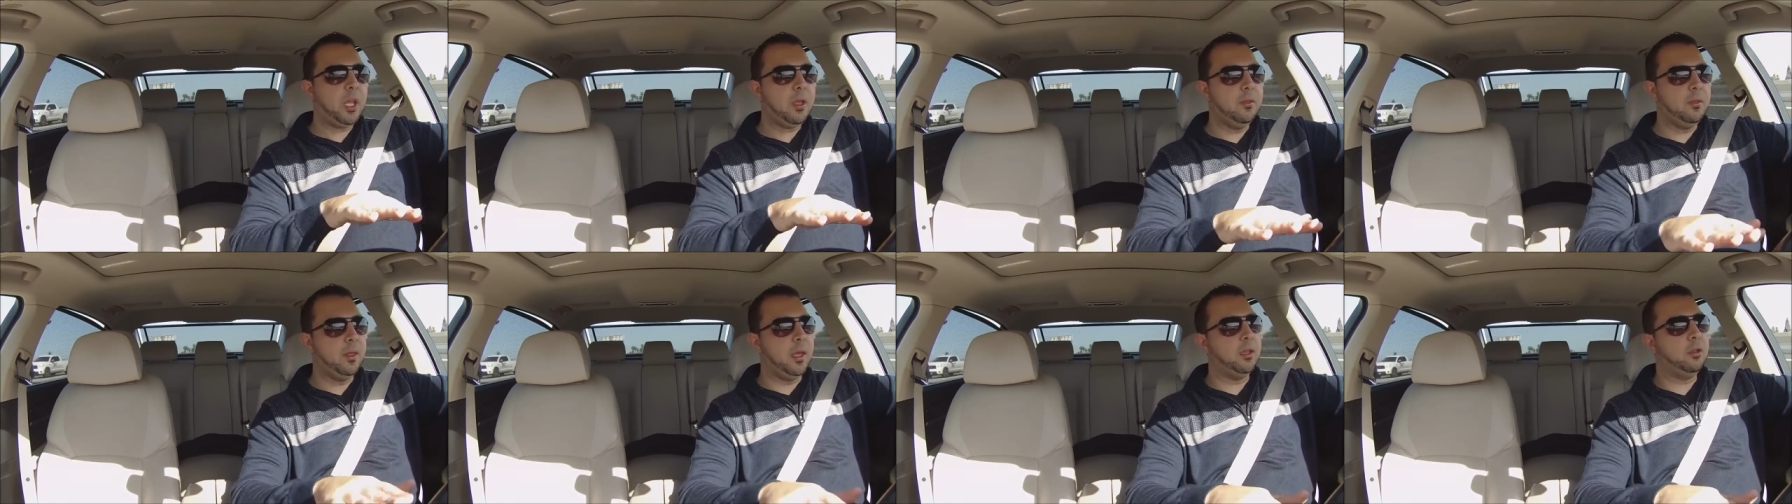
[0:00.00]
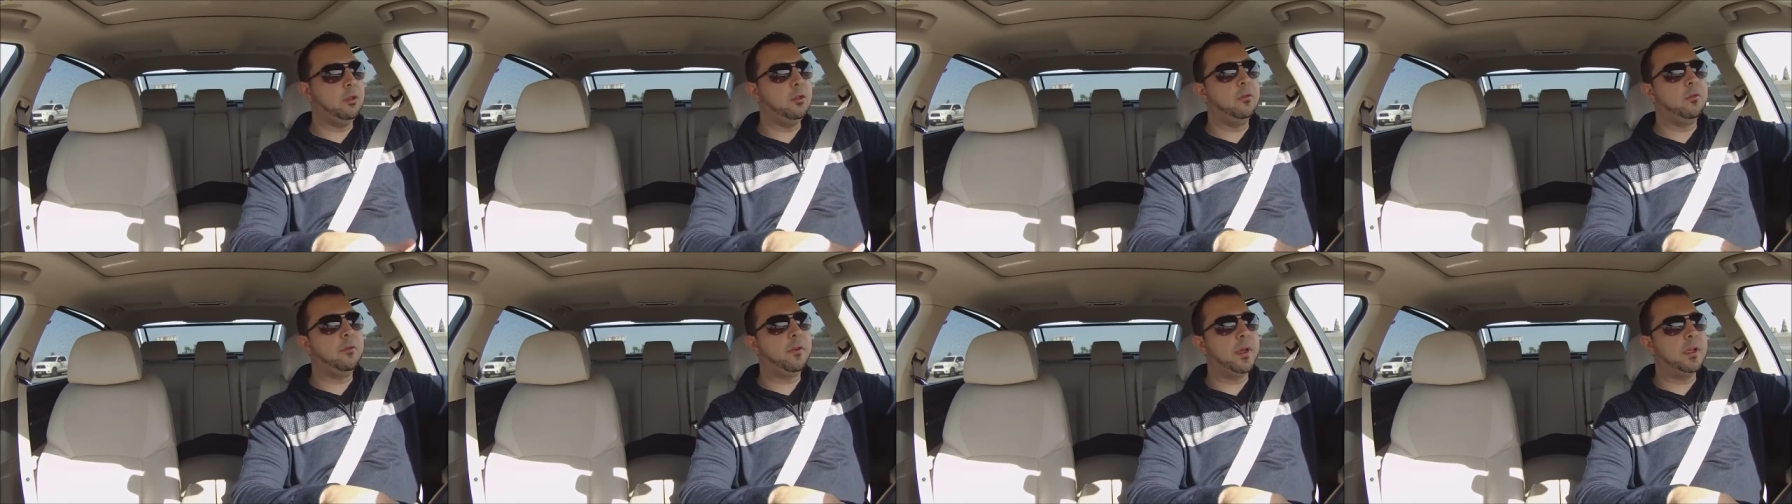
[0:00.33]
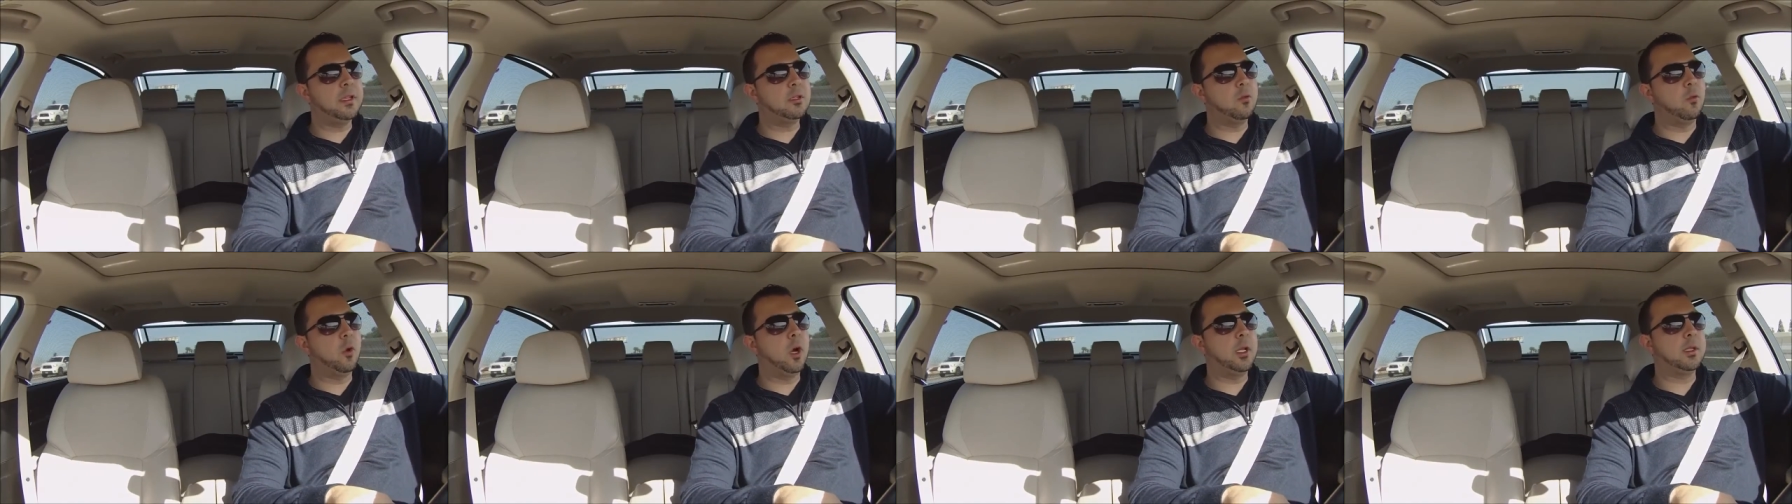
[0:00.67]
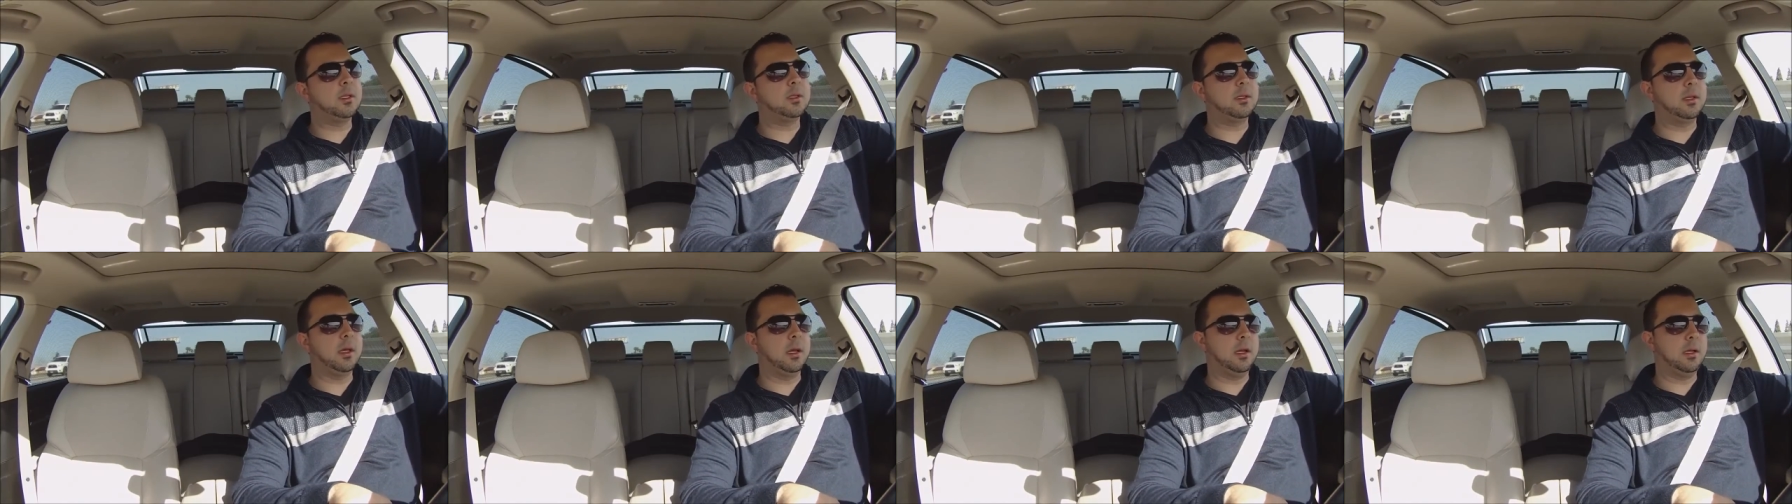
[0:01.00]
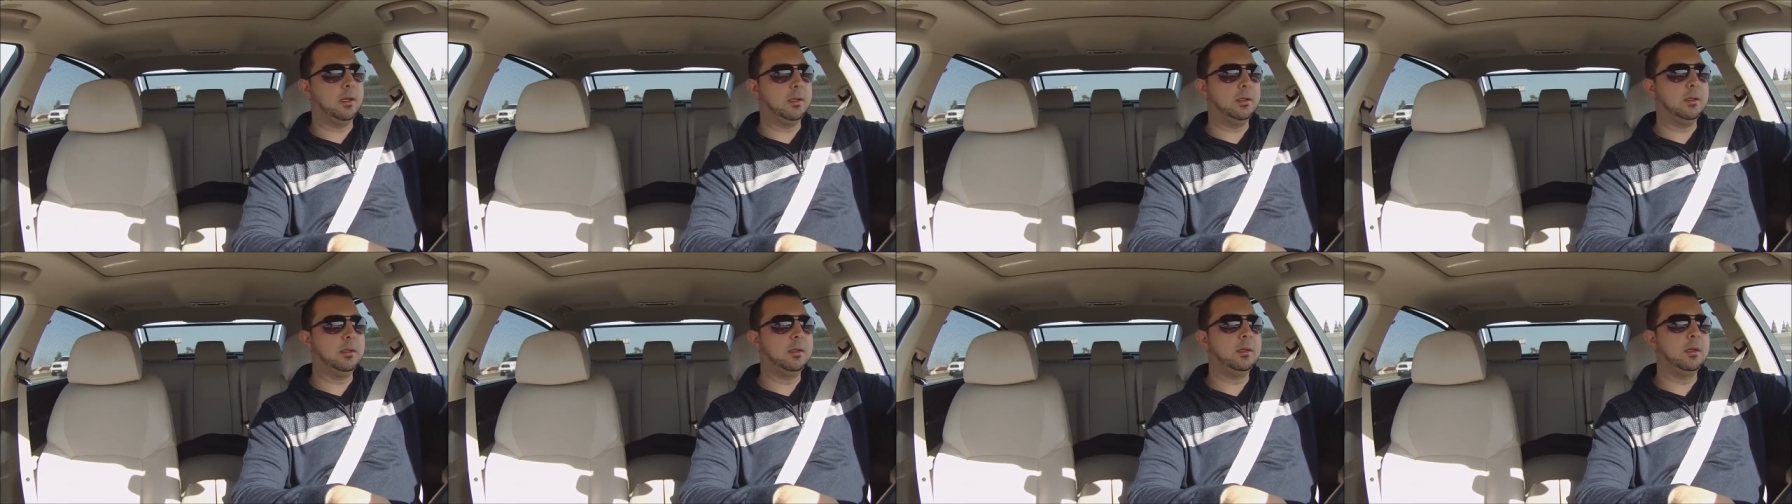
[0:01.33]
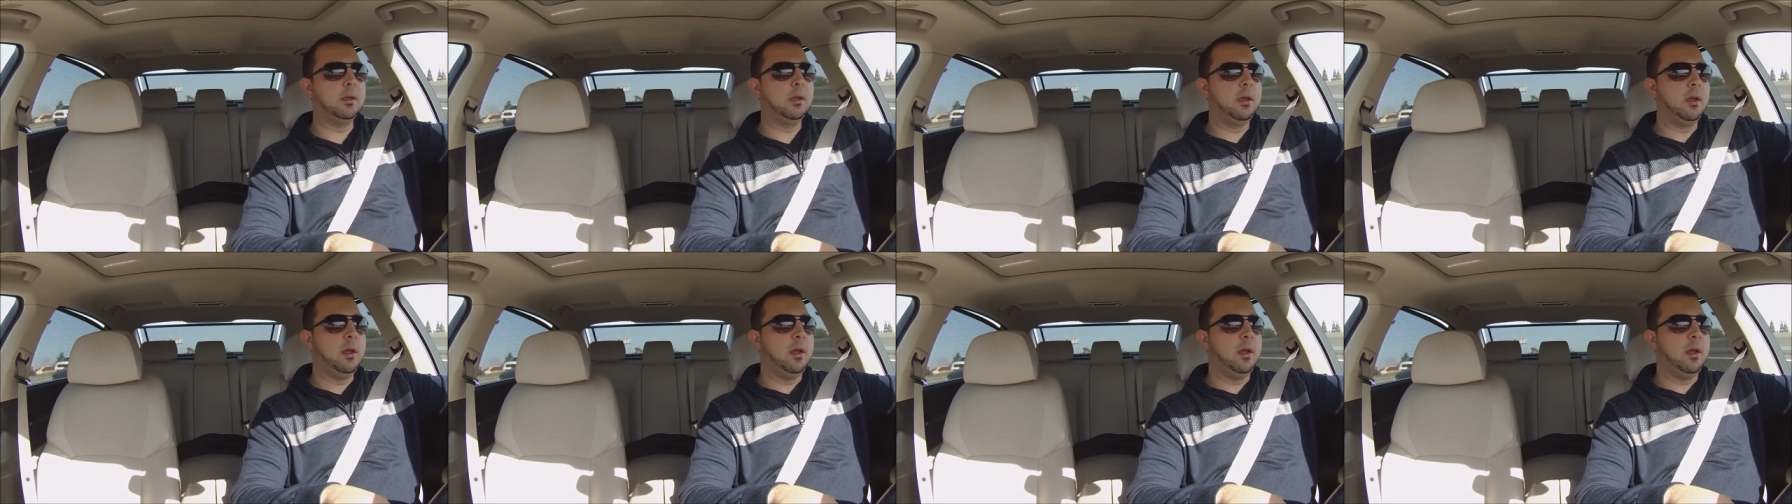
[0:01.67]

they do phase one studies